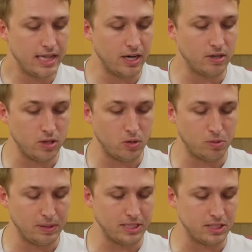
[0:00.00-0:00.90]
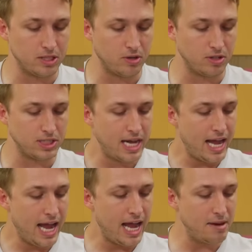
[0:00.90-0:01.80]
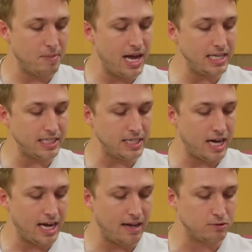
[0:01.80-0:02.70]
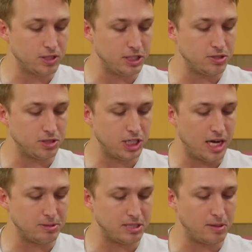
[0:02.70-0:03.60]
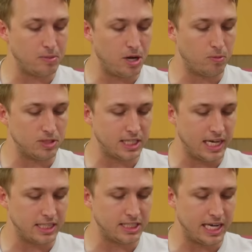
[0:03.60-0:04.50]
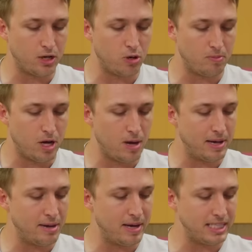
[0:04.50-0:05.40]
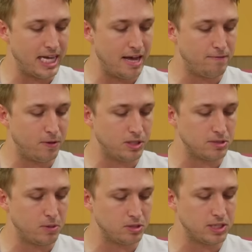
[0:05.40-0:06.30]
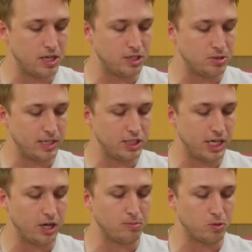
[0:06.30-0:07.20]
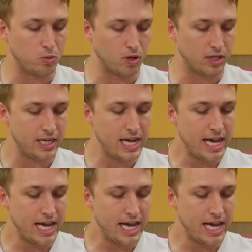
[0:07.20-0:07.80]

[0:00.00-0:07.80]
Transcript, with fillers: They're local business owners, and mine did not have traditional jobs as my mom was a stay-at-home mom, and my dad focused mostly on doing charitable work.